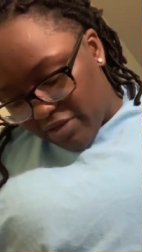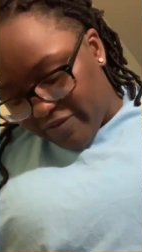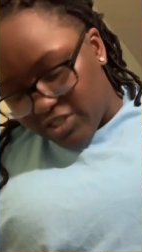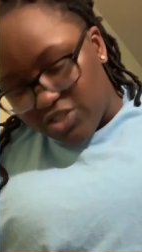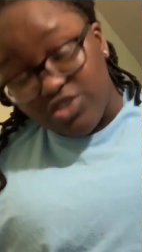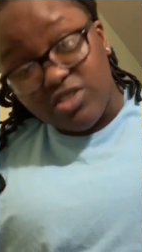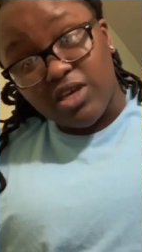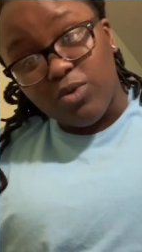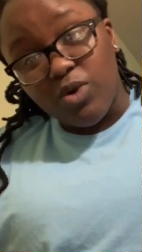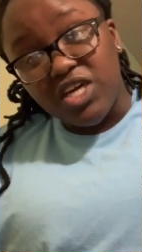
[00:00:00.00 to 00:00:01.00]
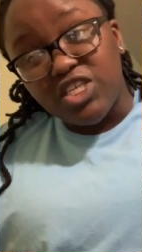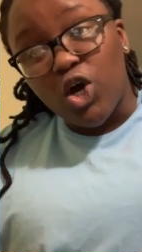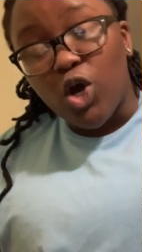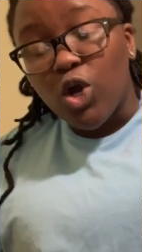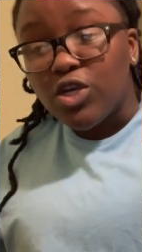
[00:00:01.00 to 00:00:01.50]
physician's like, well, it's
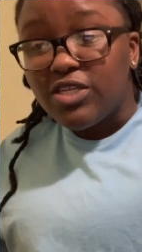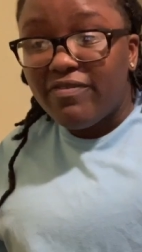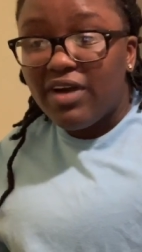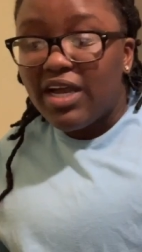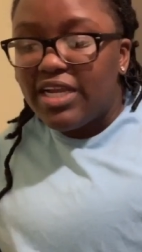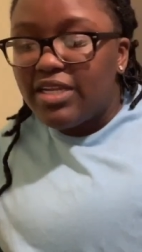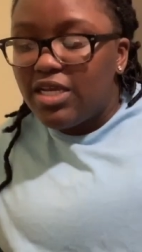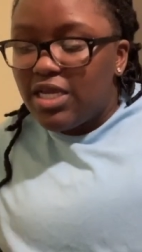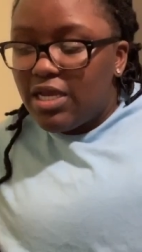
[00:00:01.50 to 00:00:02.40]
hard to find